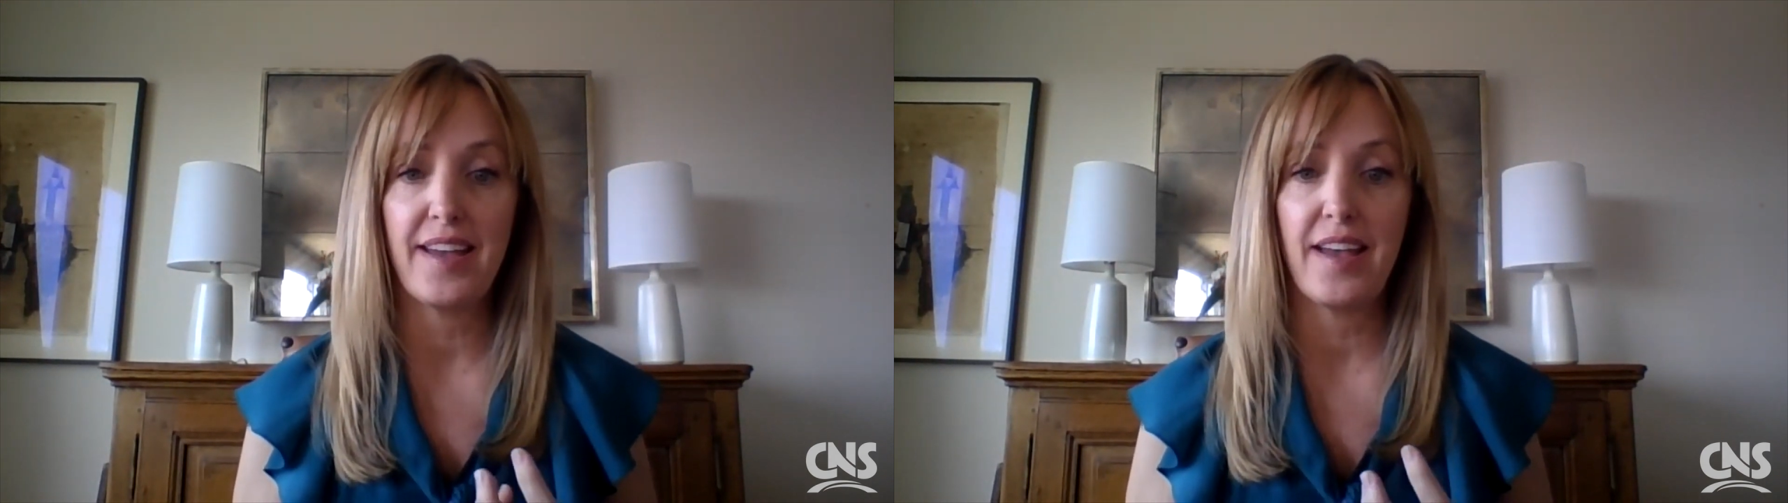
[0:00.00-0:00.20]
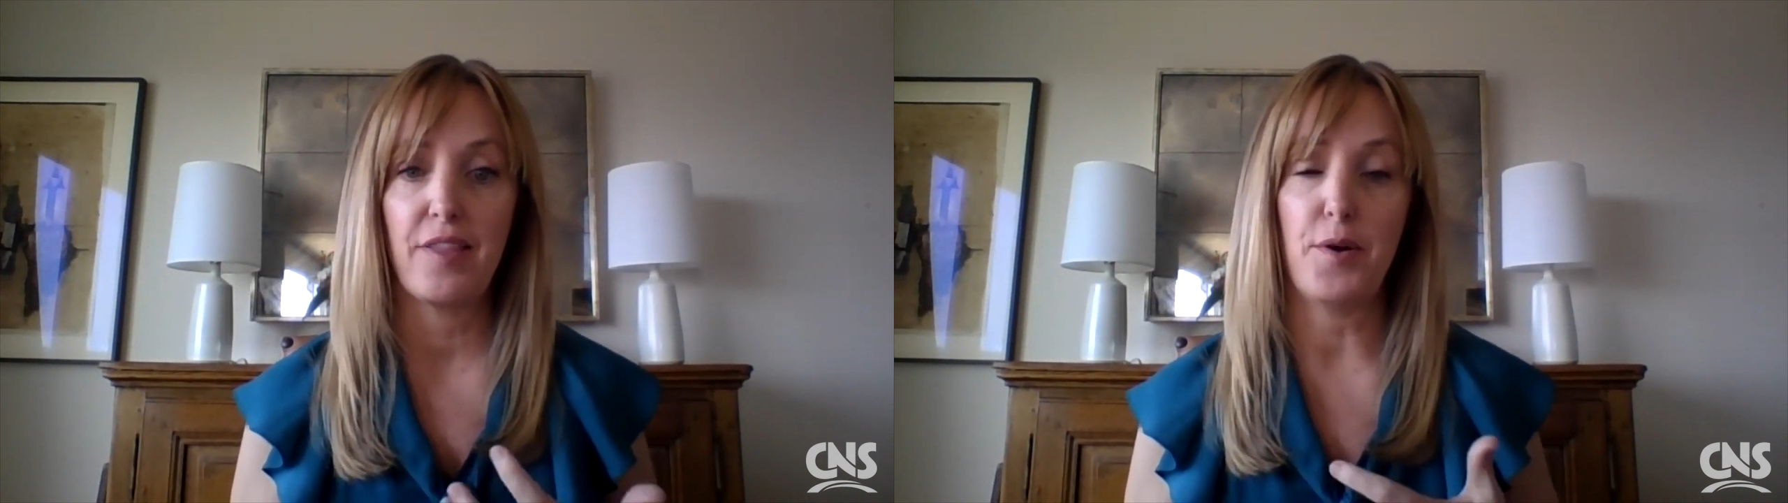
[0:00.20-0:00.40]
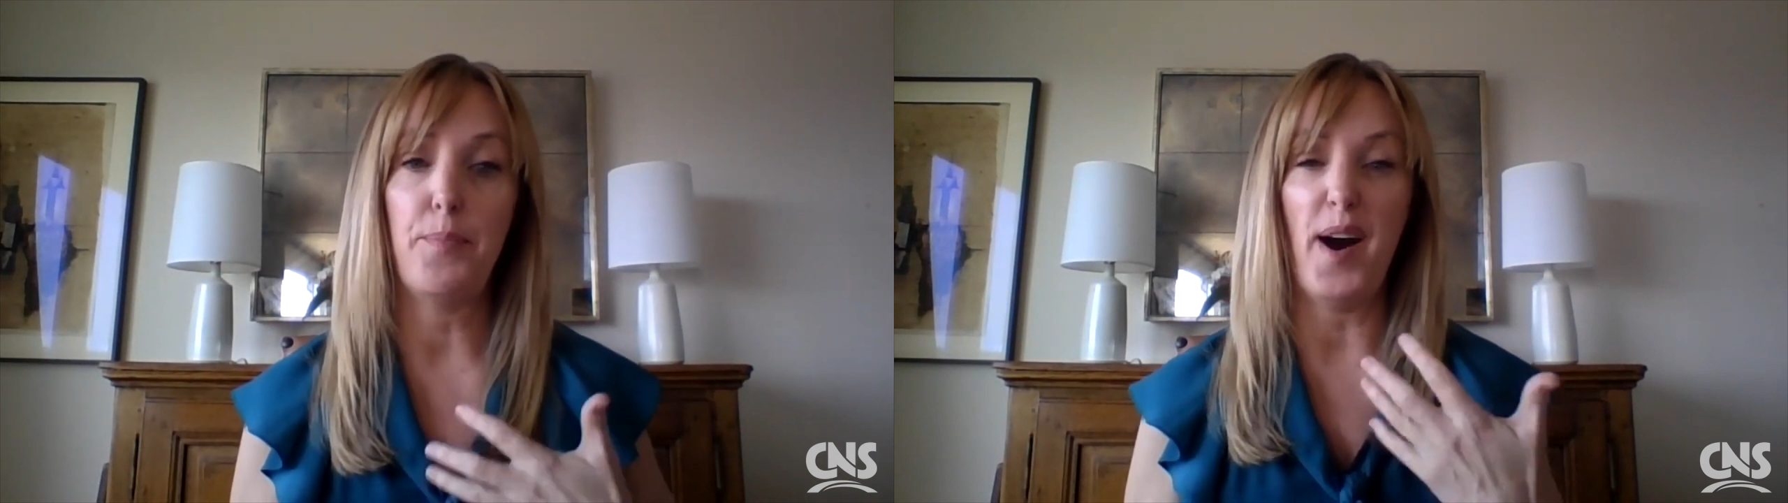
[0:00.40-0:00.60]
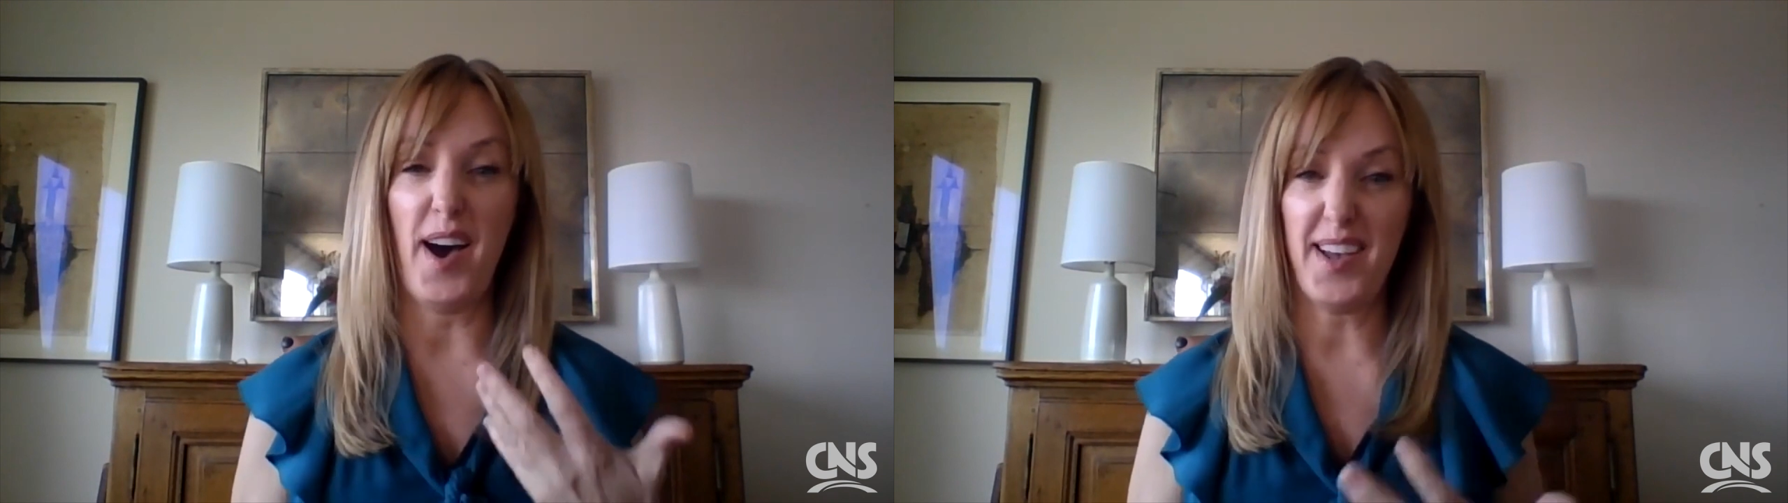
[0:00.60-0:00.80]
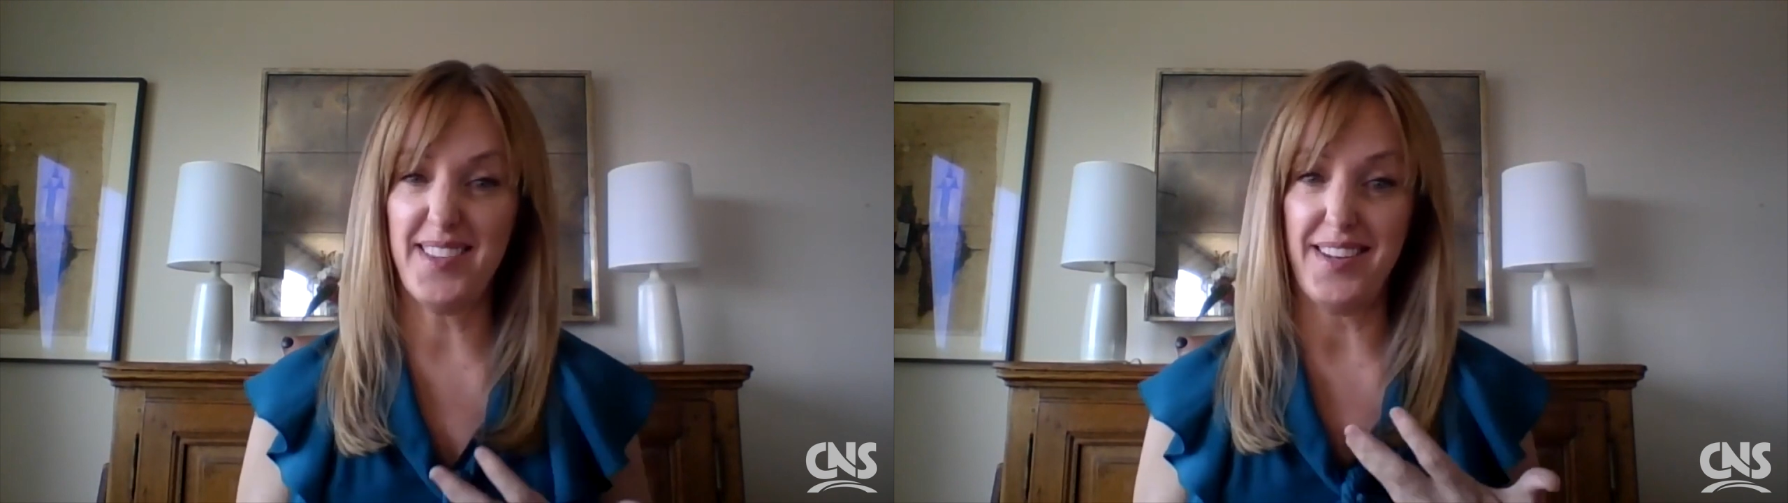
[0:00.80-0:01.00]
the
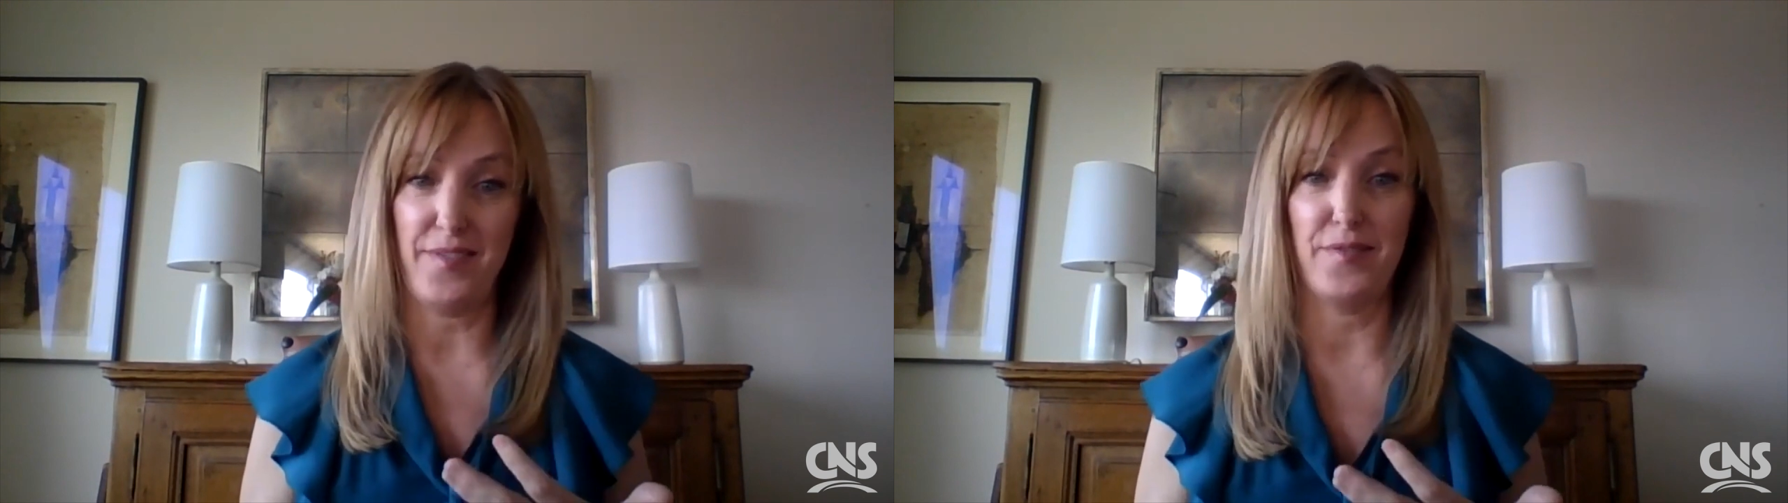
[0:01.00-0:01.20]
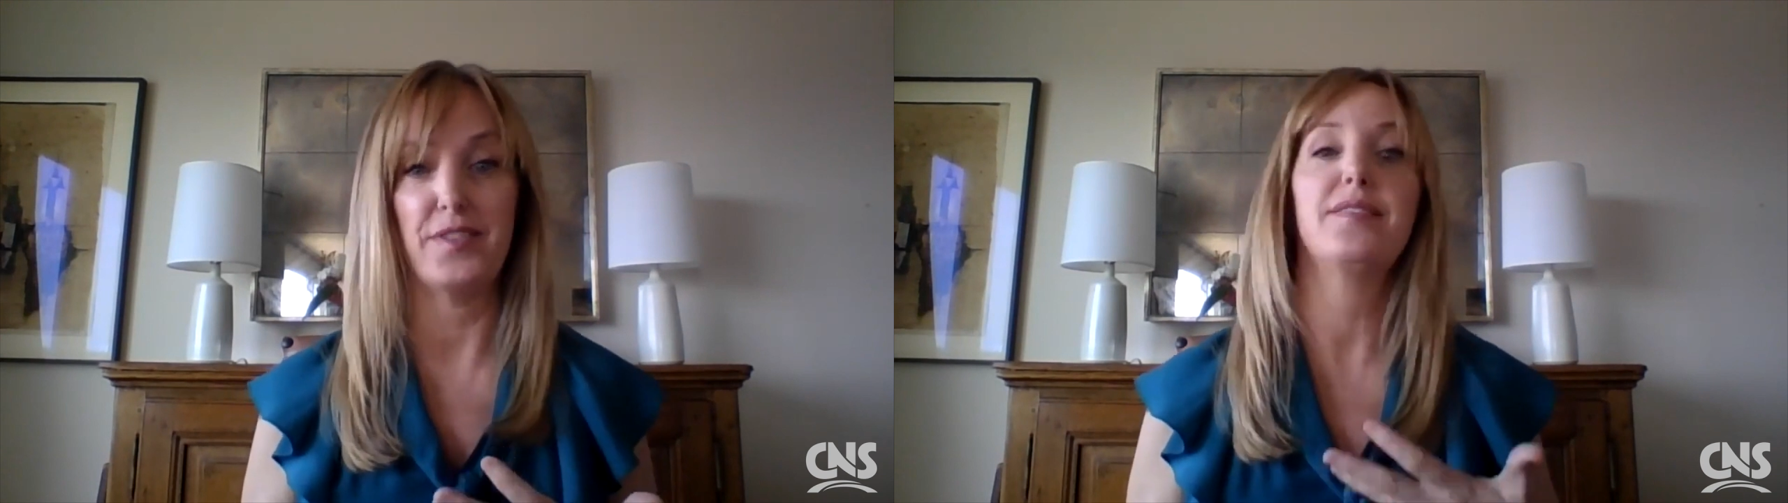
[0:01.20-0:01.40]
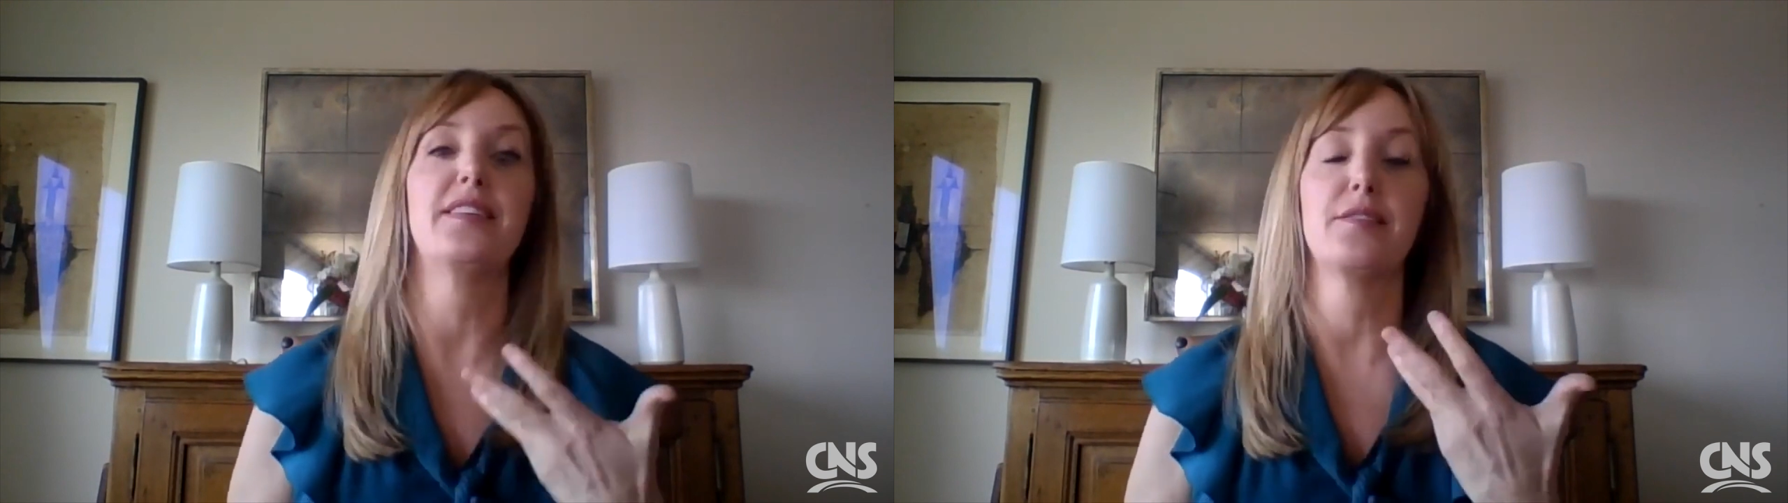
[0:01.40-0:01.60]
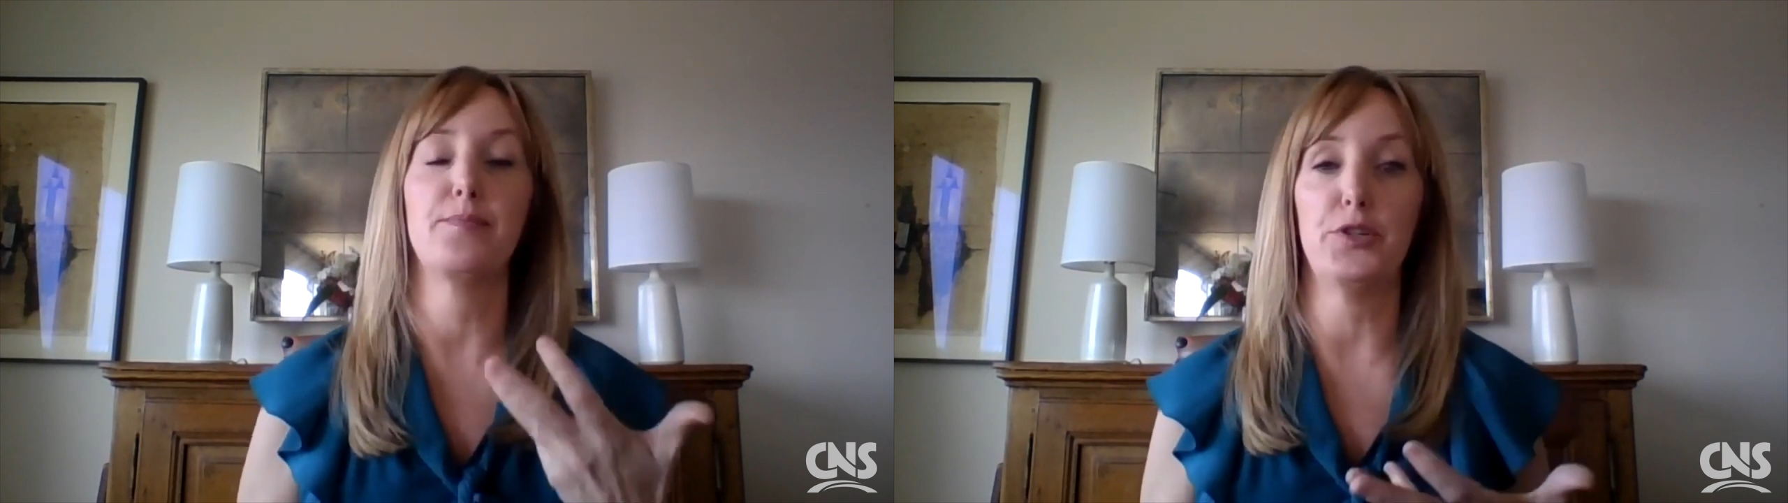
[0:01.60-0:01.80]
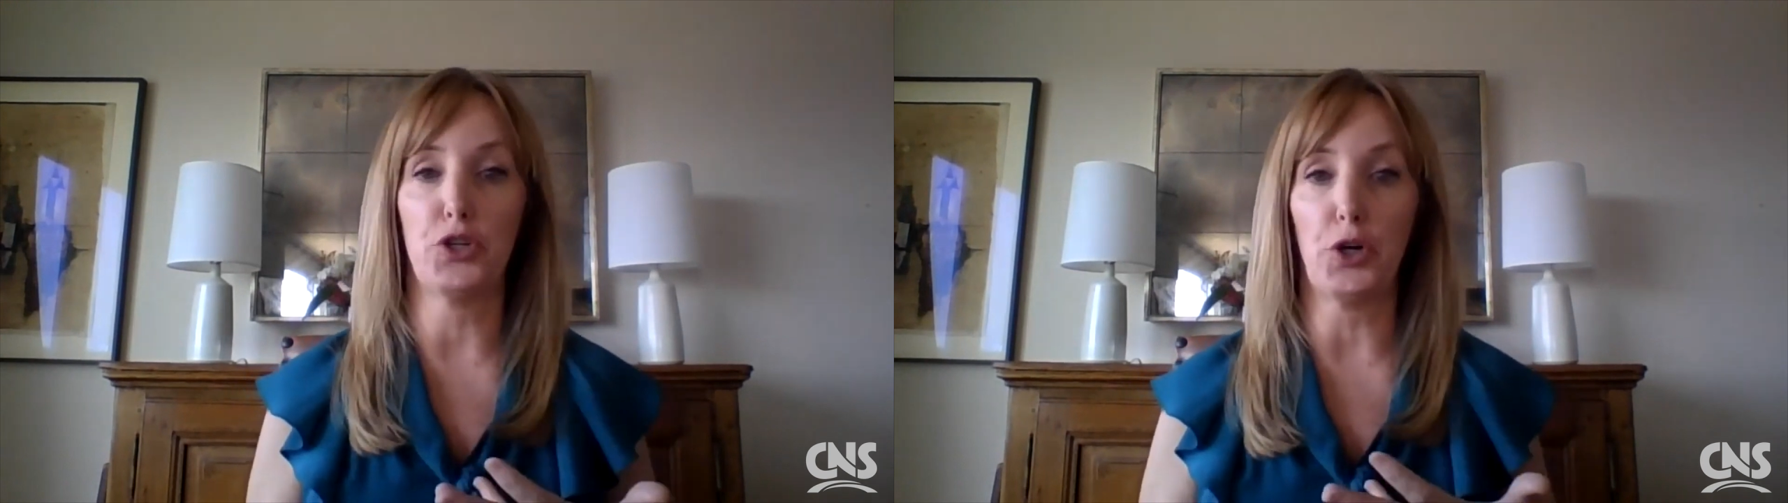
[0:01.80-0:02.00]
positives in this
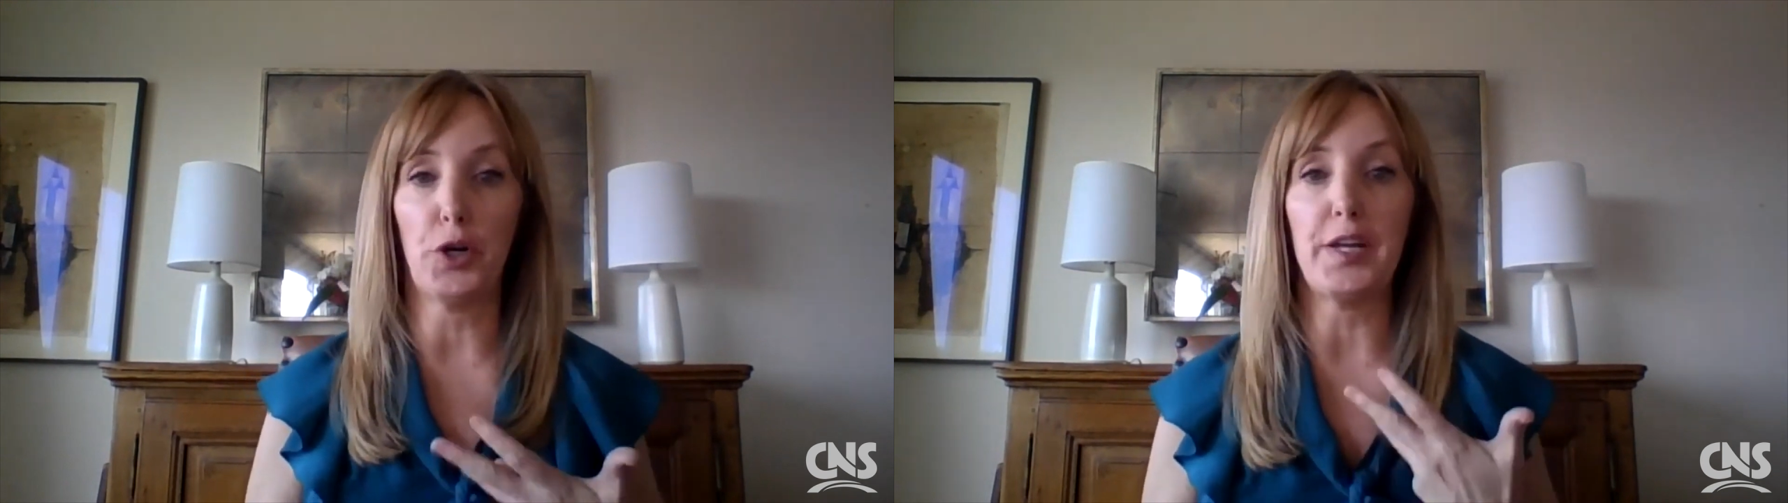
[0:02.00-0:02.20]
maturity